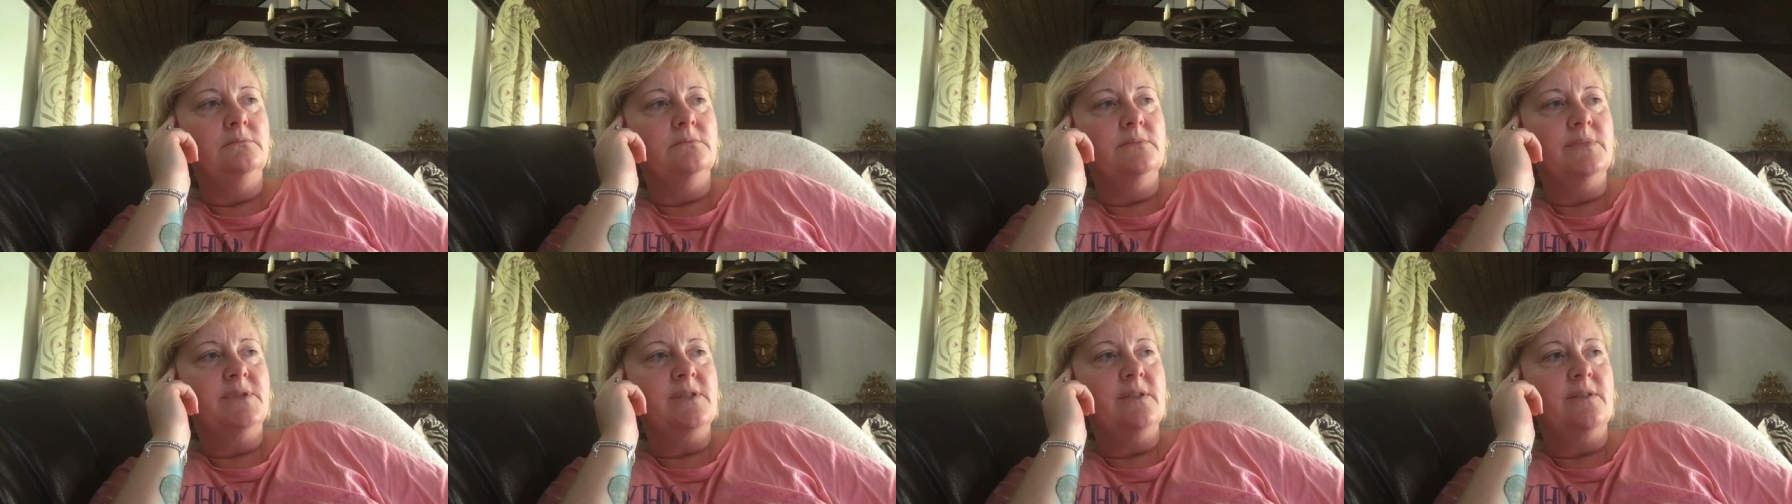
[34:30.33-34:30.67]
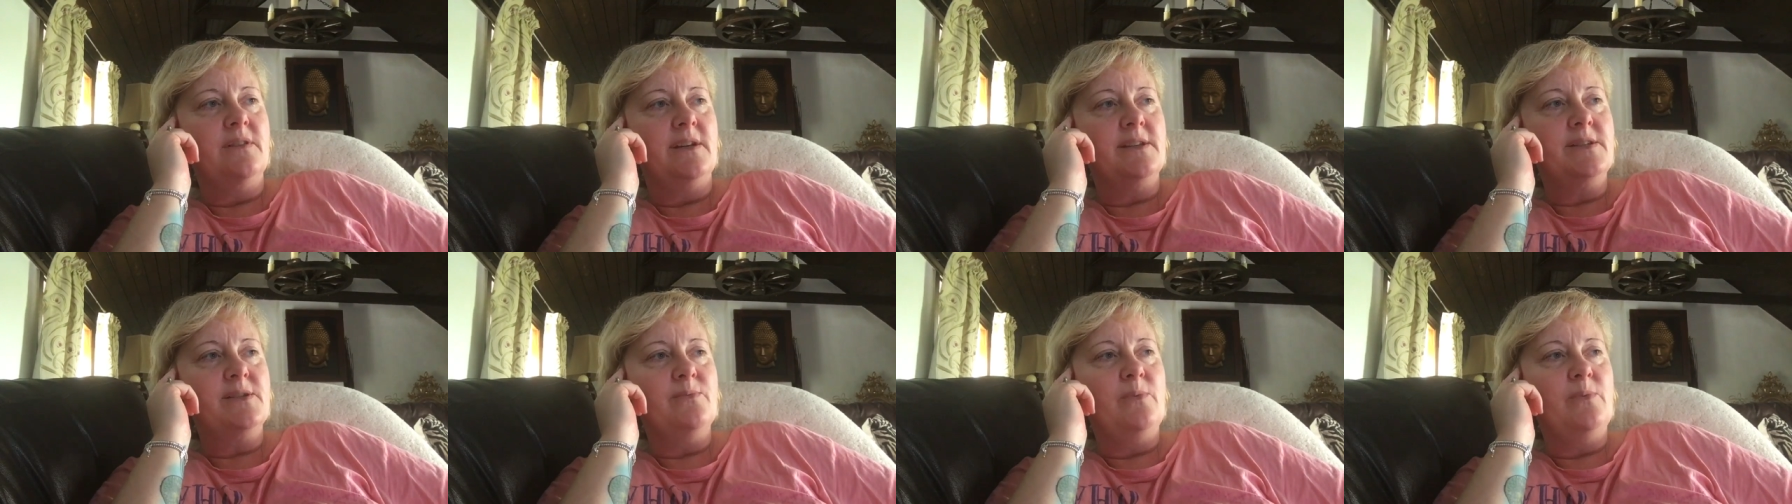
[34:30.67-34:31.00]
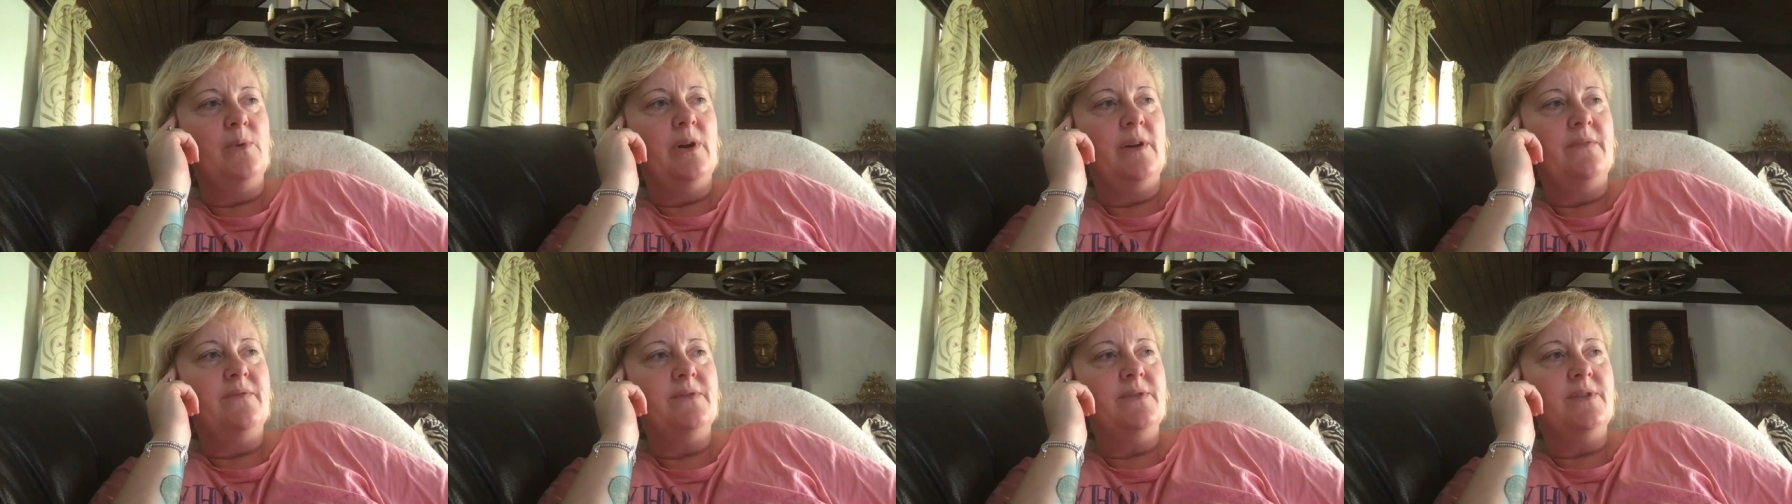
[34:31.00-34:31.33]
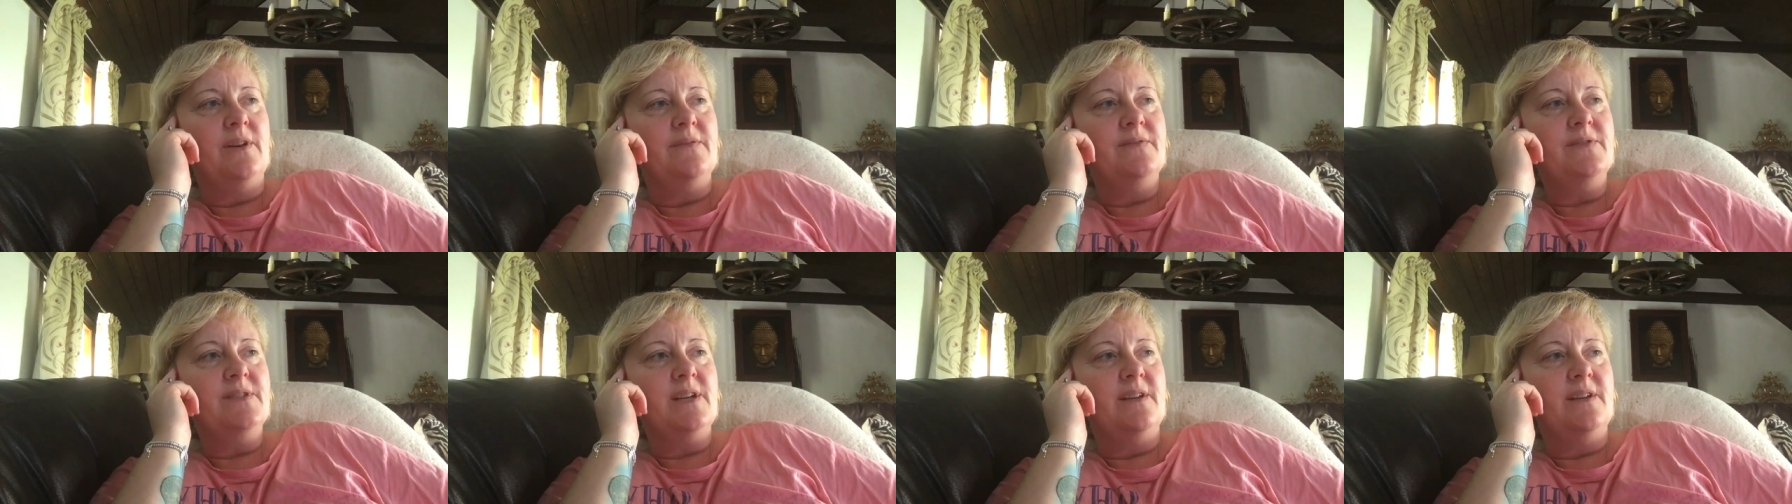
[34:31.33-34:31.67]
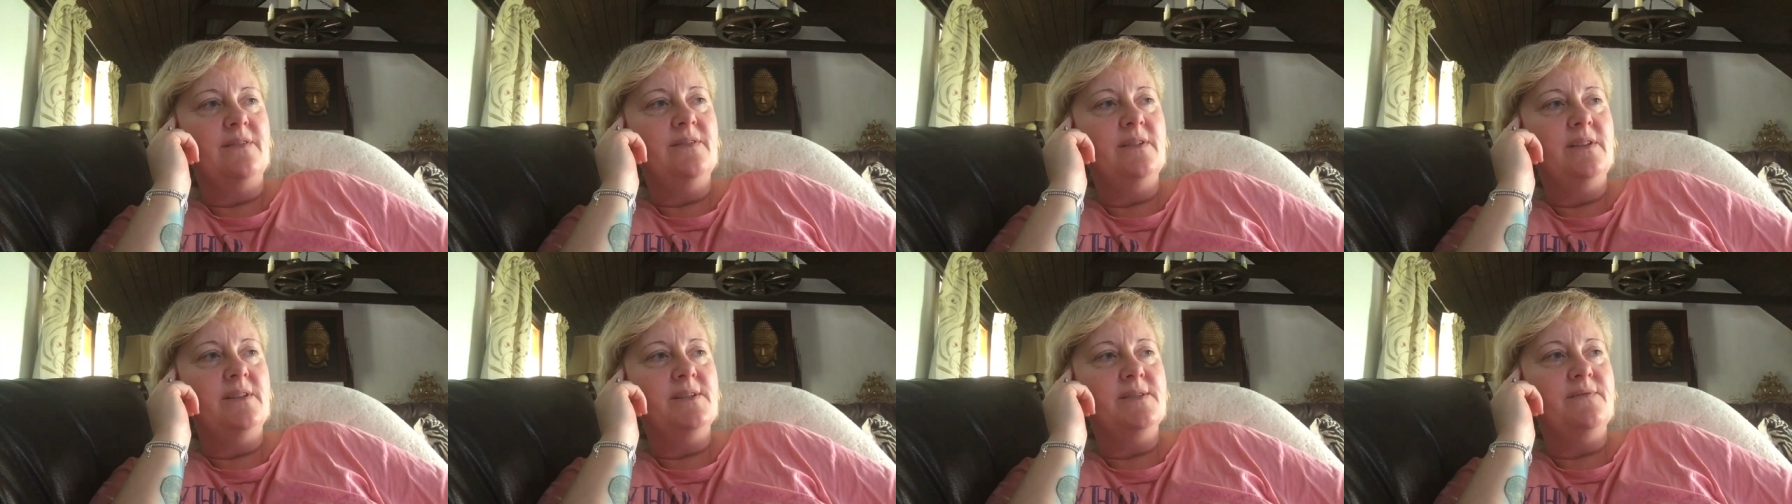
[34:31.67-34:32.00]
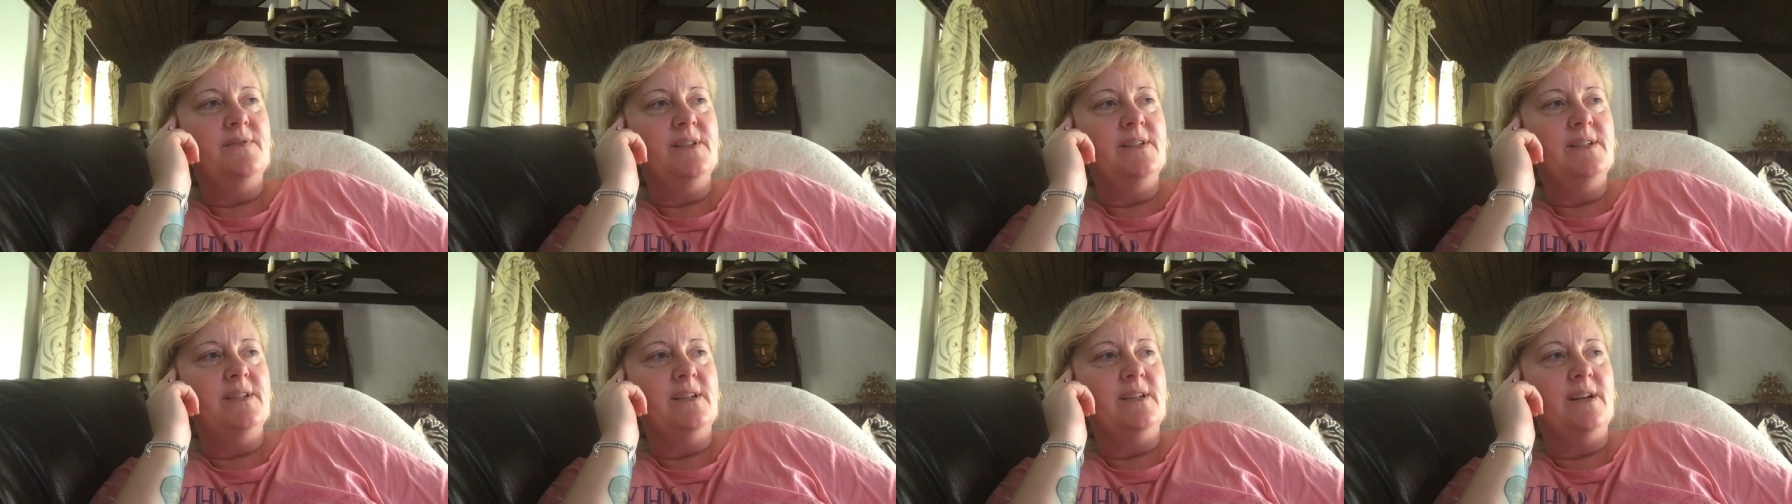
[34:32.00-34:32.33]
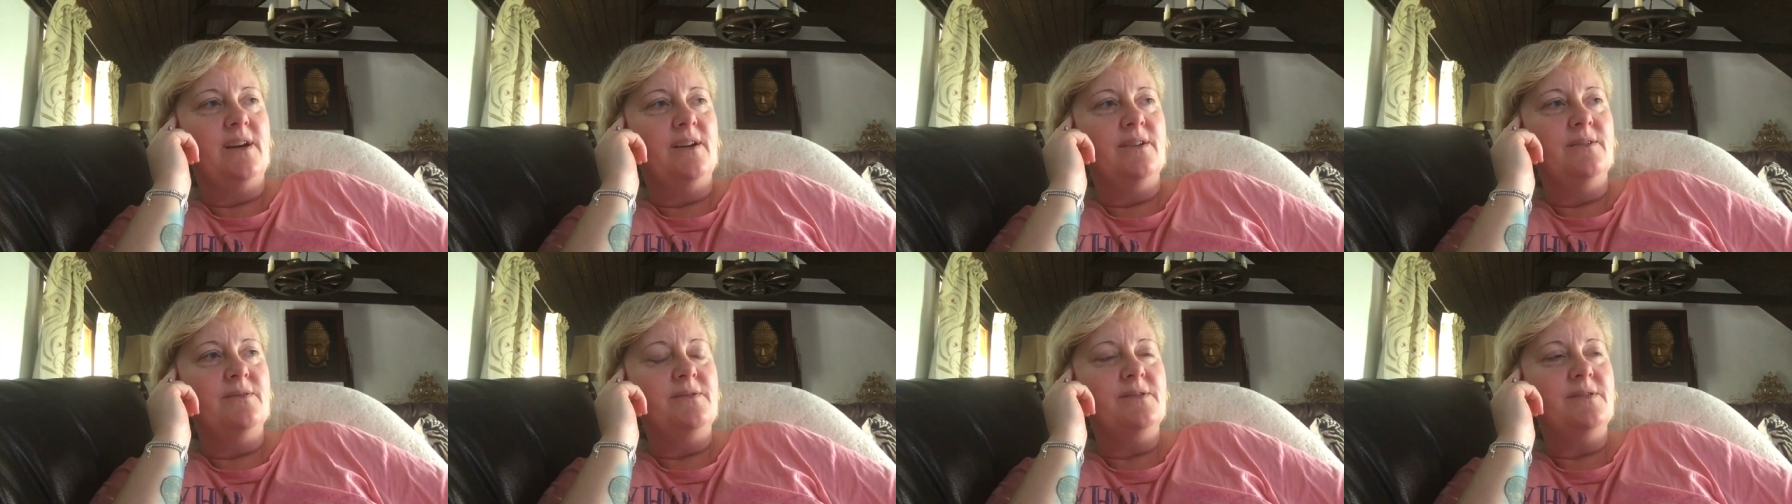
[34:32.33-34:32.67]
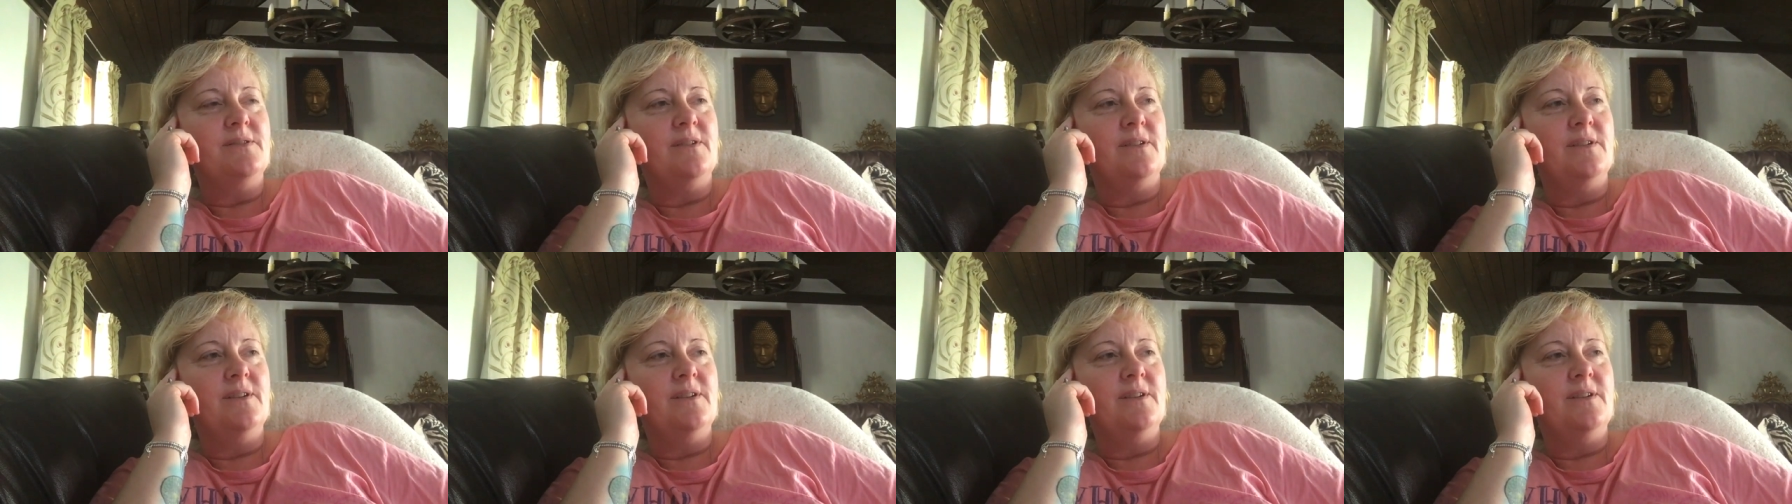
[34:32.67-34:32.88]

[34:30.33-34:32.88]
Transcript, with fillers: So that's why I've done these videos.